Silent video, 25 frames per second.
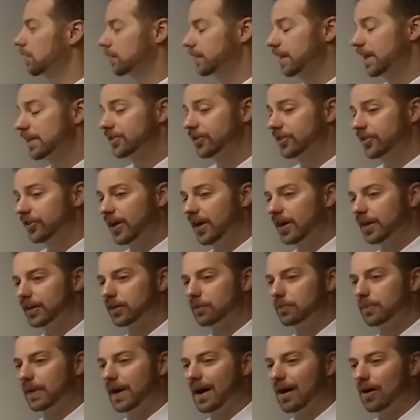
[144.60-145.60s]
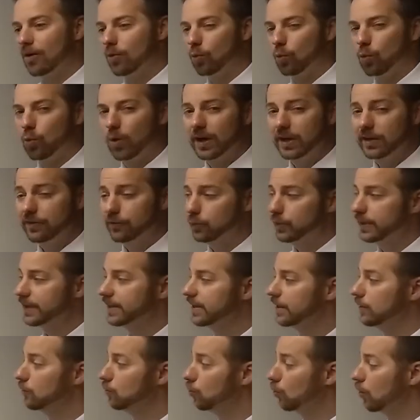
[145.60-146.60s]
let's talk about what if we
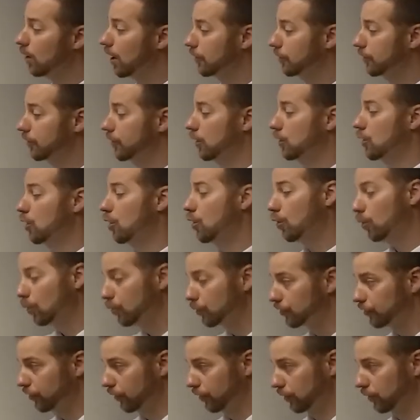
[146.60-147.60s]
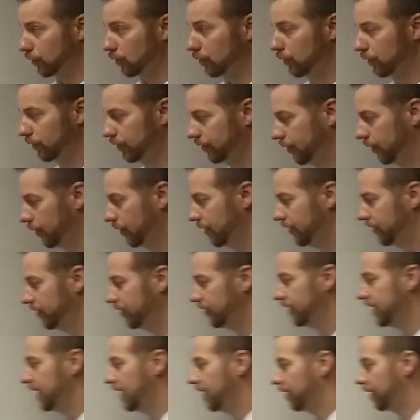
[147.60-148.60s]
didn't want the whole circle. So this
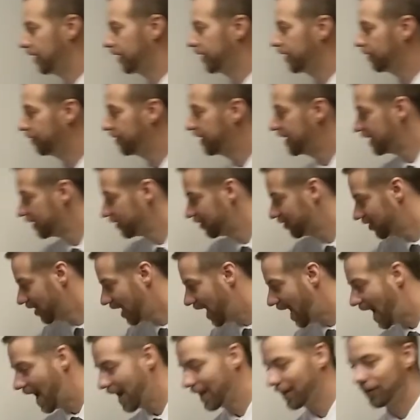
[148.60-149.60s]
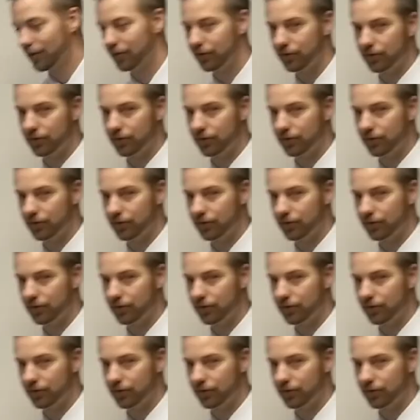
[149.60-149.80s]
is the area of the entire